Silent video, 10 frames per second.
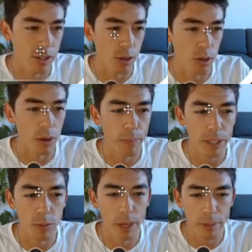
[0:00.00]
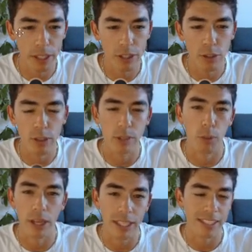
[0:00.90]
So what I'm gonna what I'm gonna do is
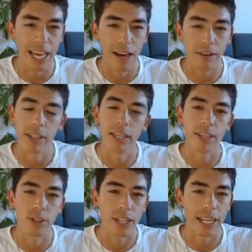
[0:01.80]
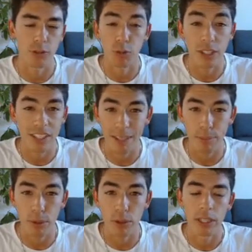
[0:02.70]
break this down so that it's really
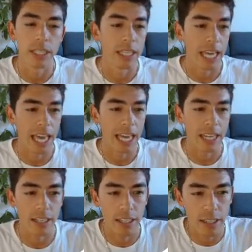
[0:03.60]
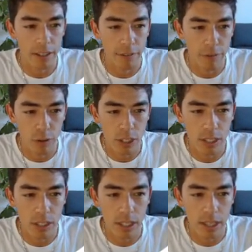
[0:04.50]
simple. And the first
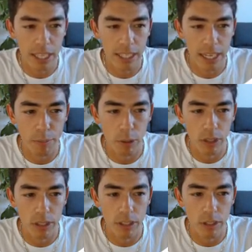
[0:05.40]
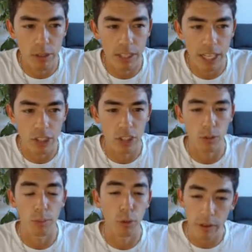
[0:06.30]
thing that going to do is actually just
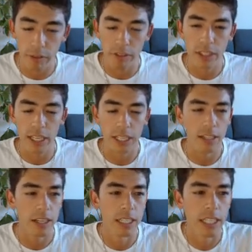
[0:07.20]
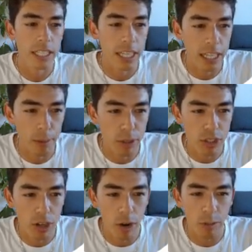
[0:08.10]
remove everything here. And I'm gonna
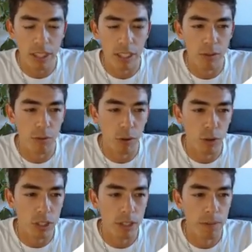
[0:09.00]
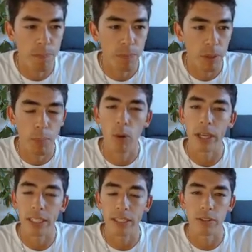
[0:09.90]
start with this first
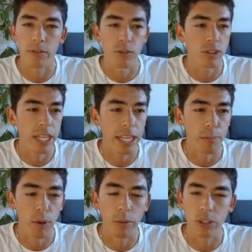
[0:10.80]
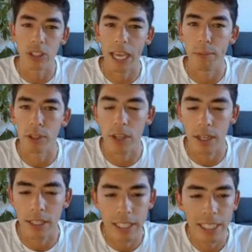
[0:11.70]
point or first data point, which is Amazon.